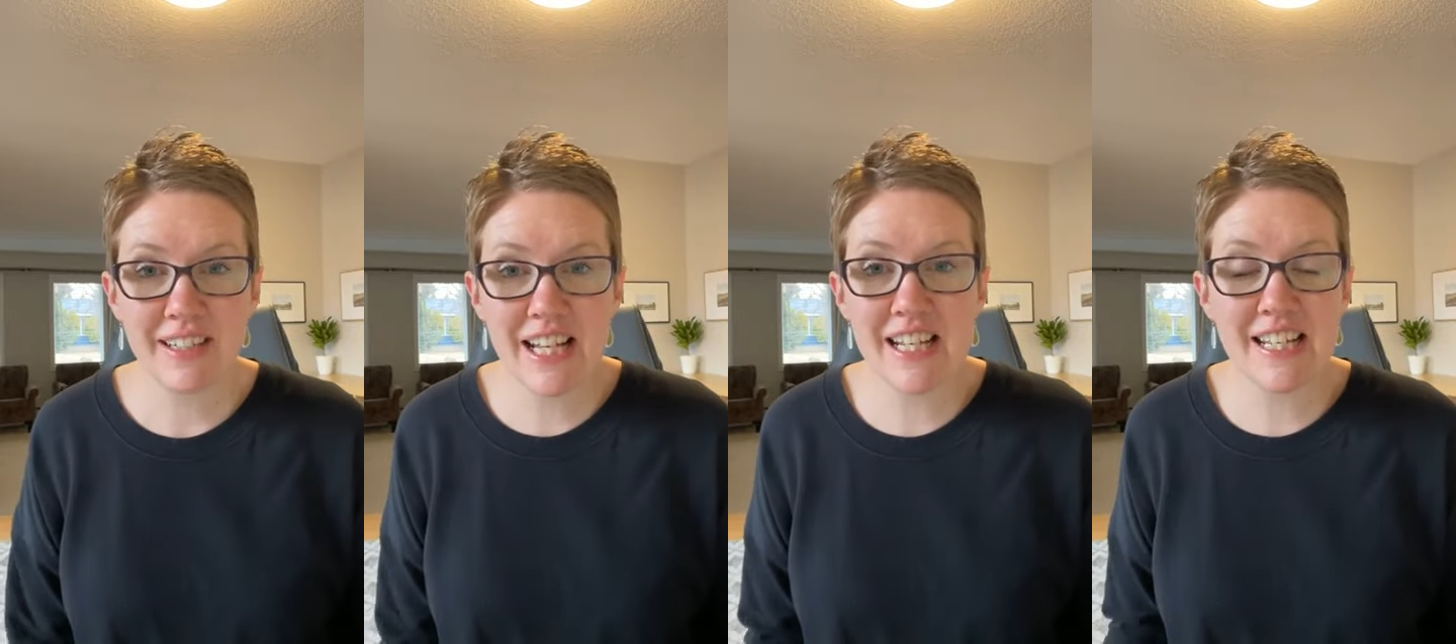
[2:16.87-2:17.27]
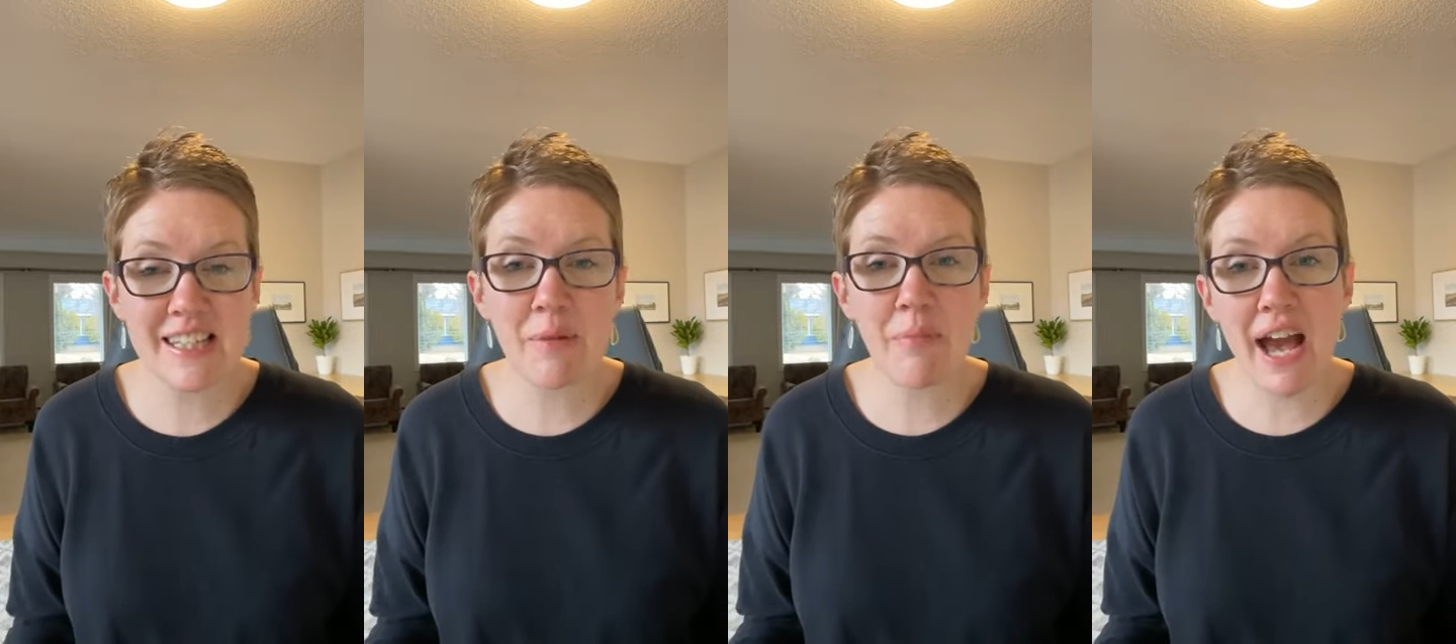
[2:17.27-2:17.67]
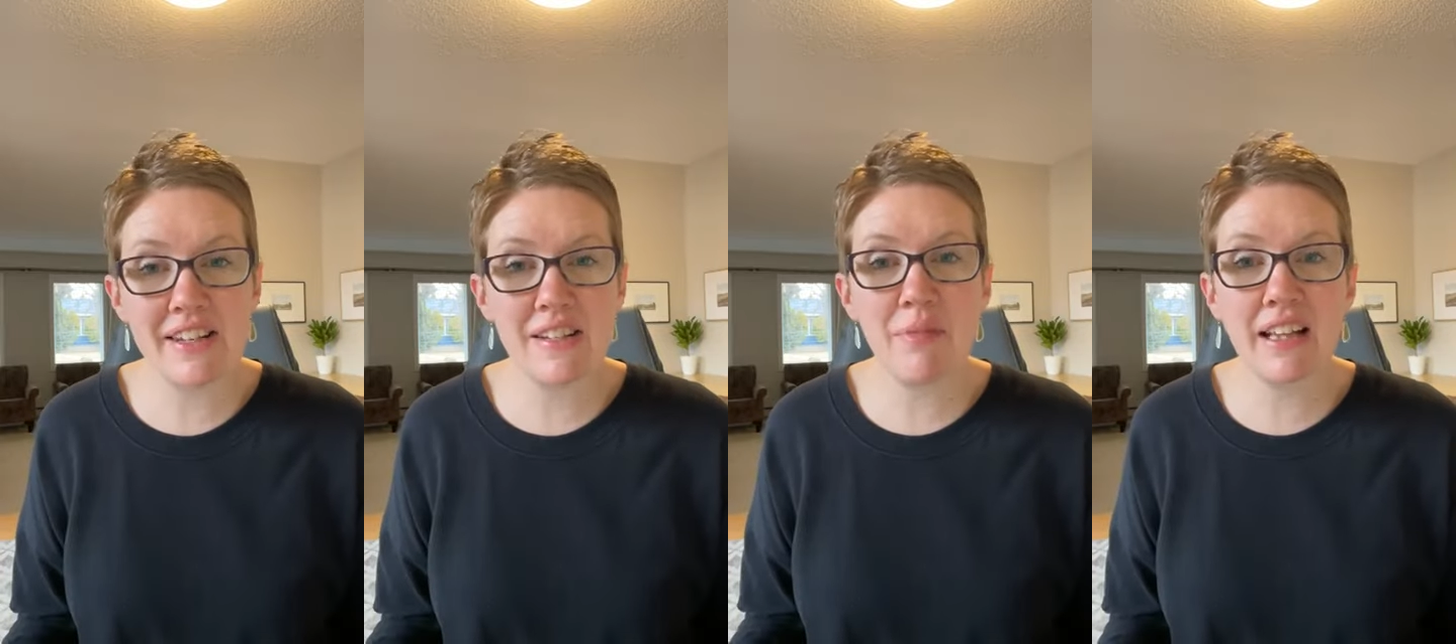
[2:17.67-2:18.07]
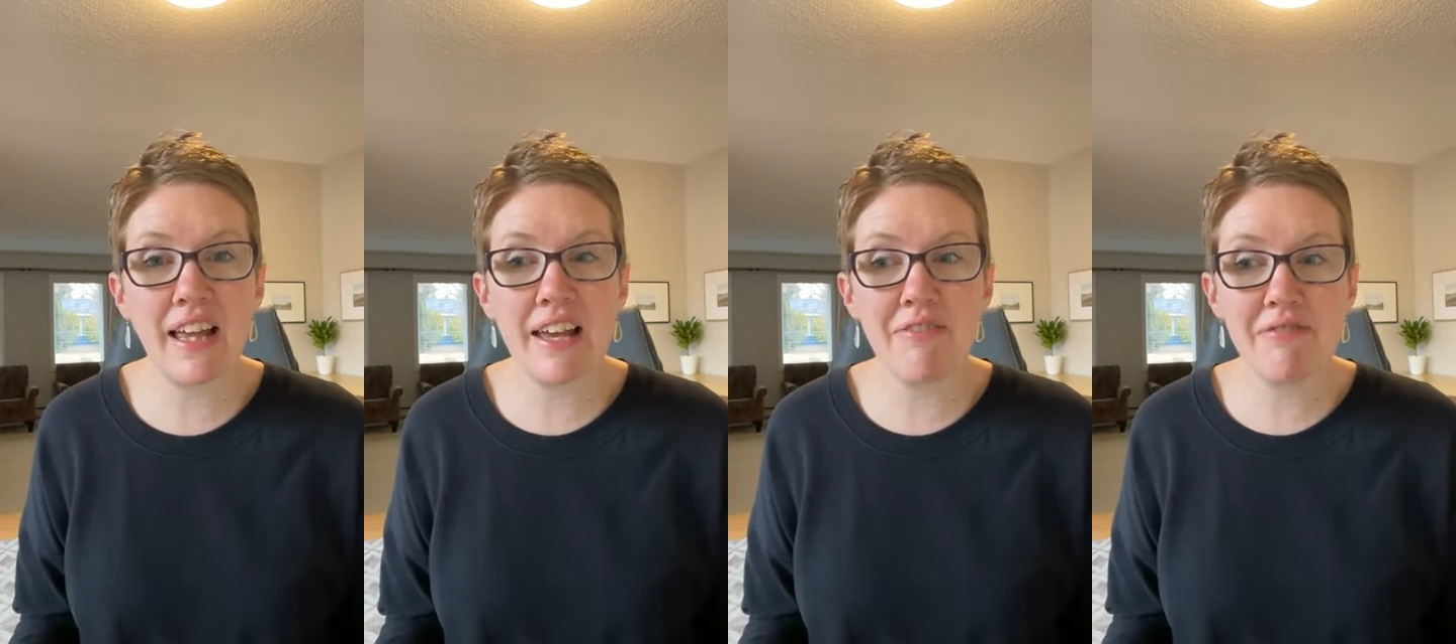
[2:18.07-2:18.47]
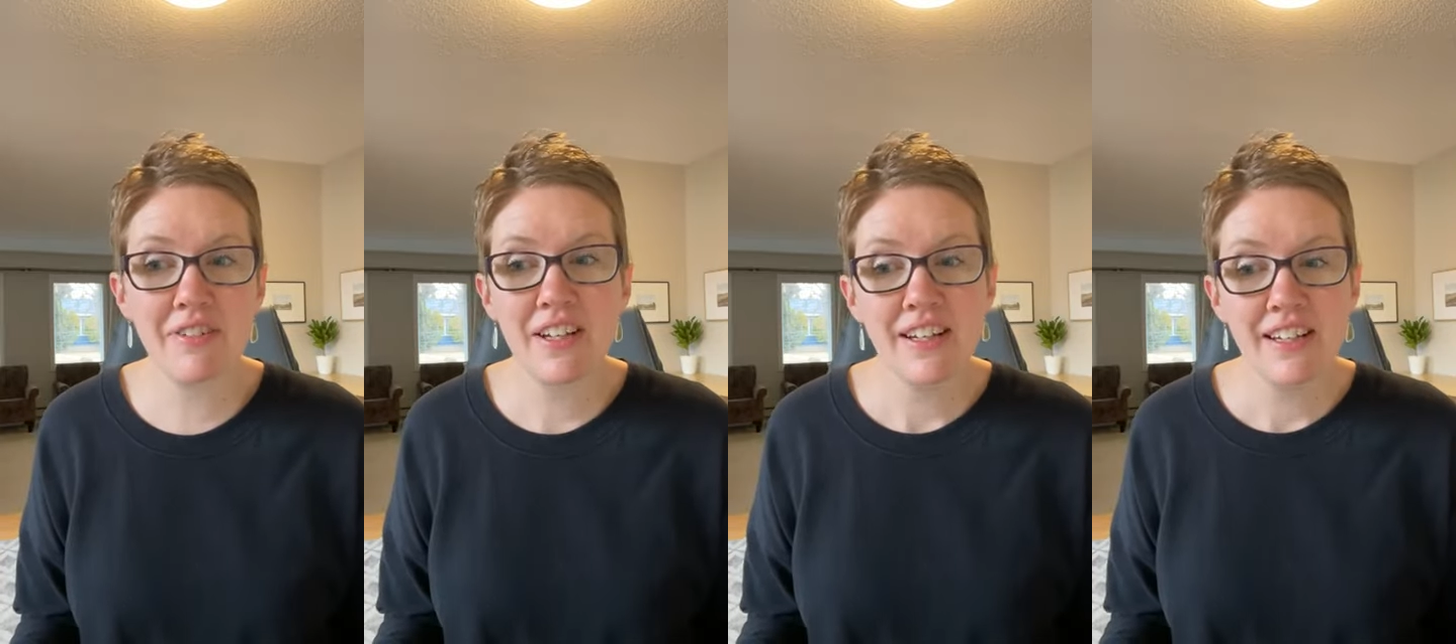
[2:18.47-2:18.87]
It has impacted my life
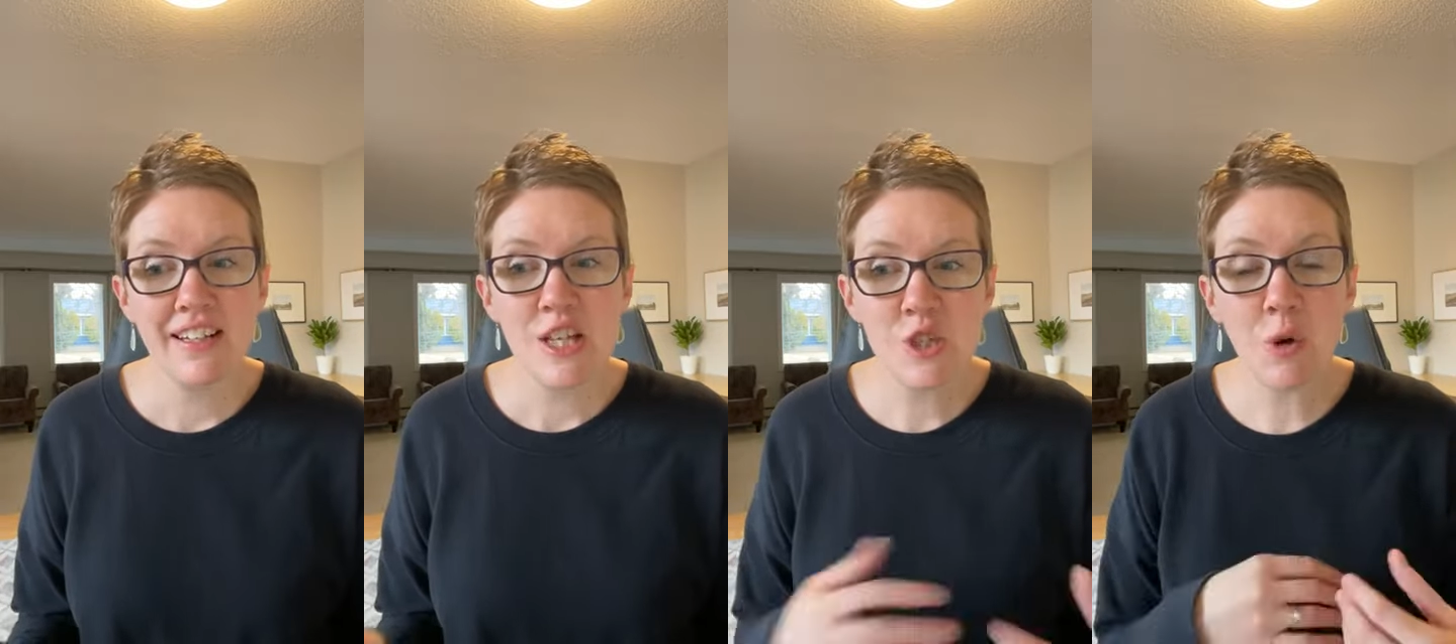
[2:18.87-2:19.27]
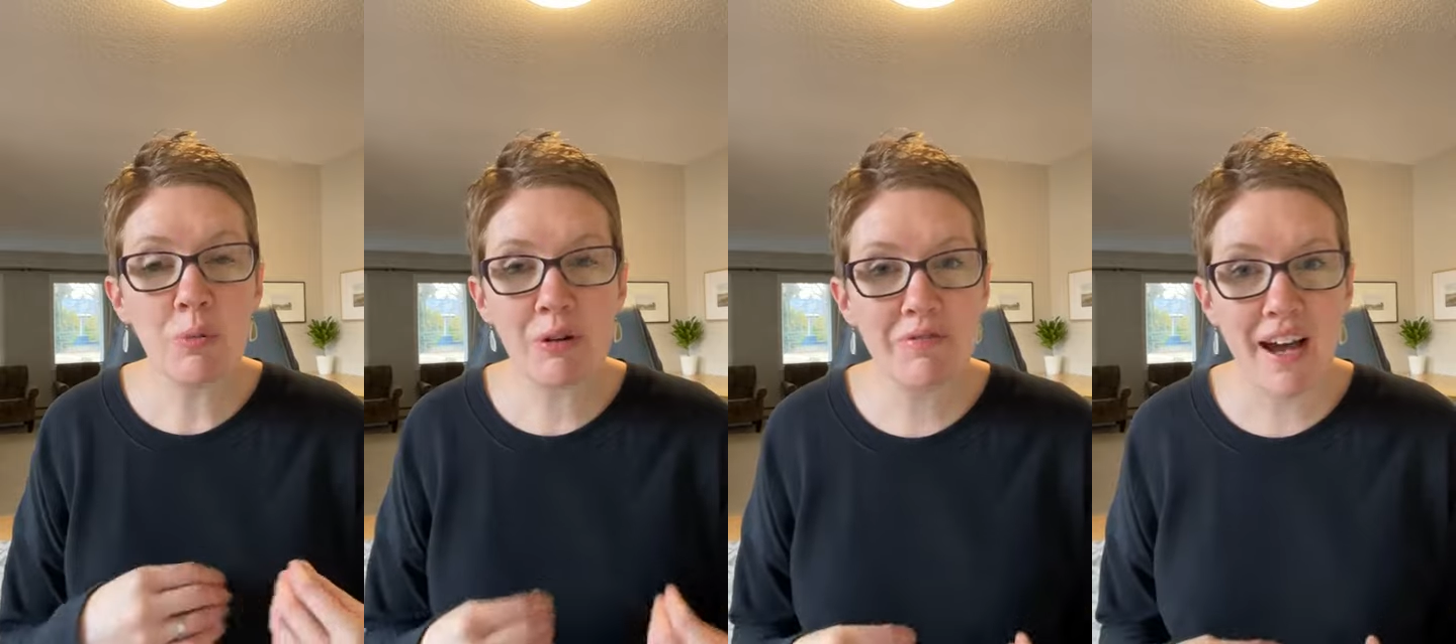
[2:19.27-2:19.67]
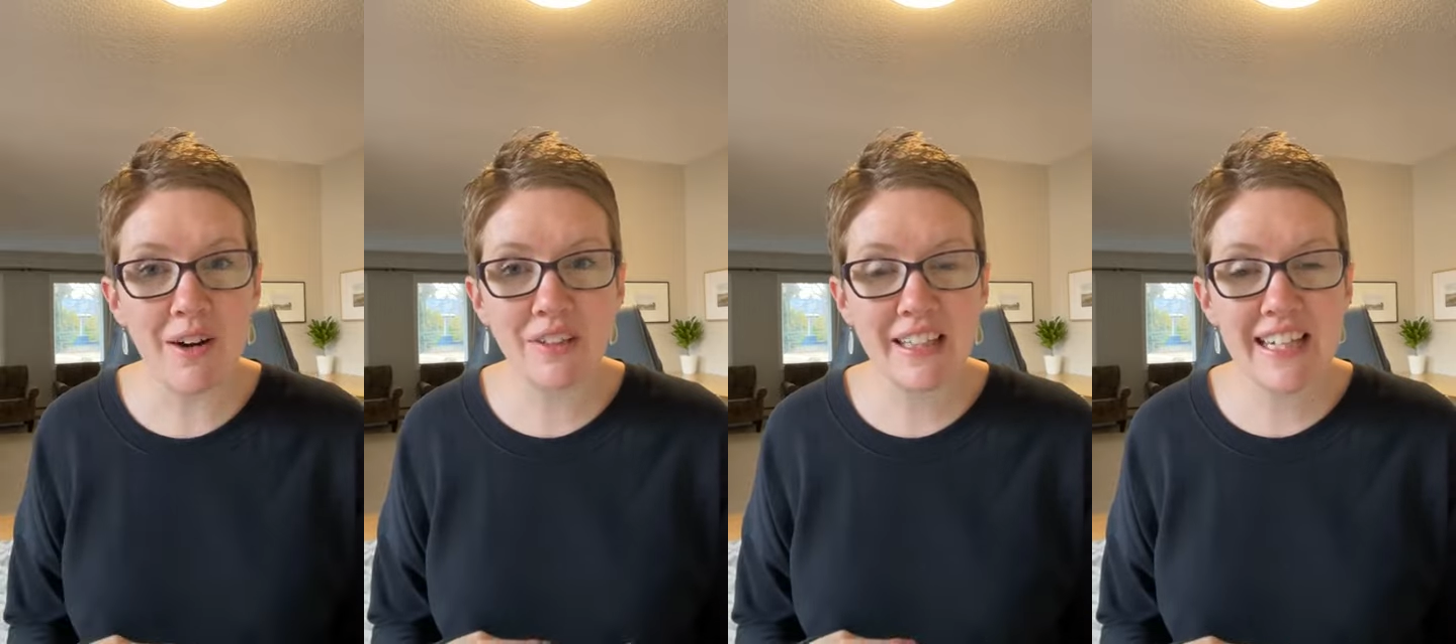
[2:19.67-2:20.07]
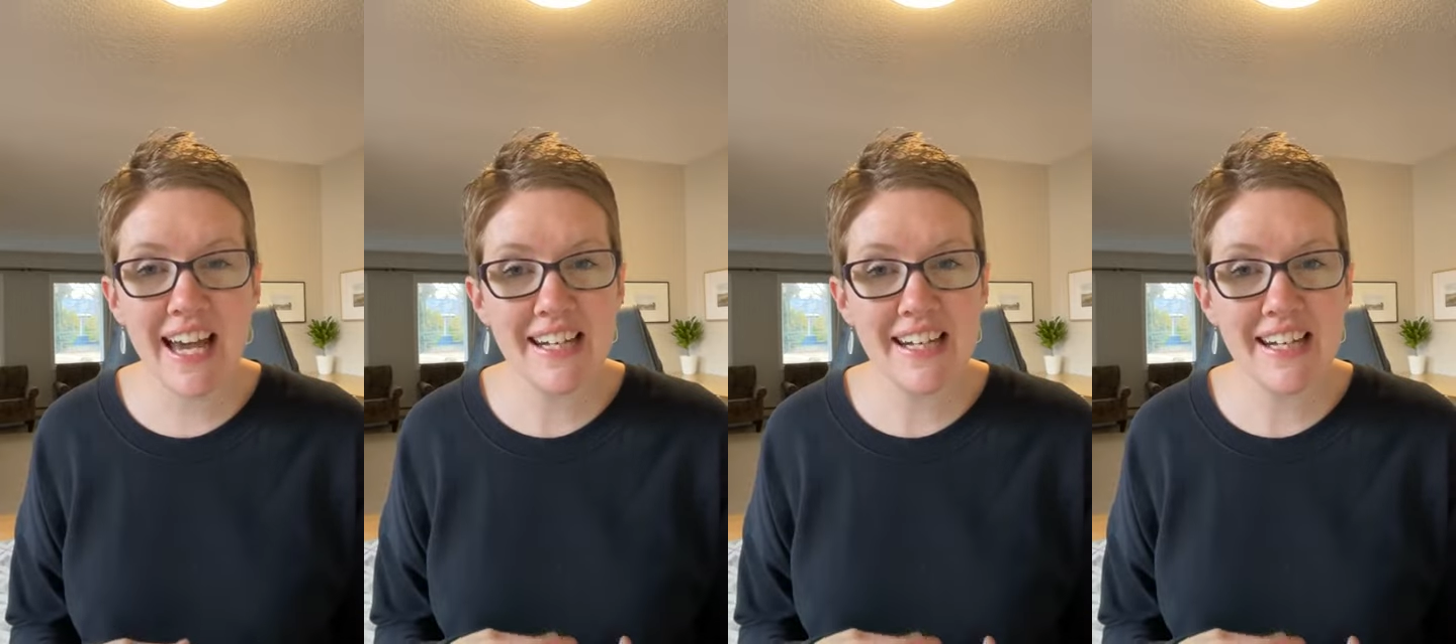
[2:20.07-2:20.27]
so profoundly,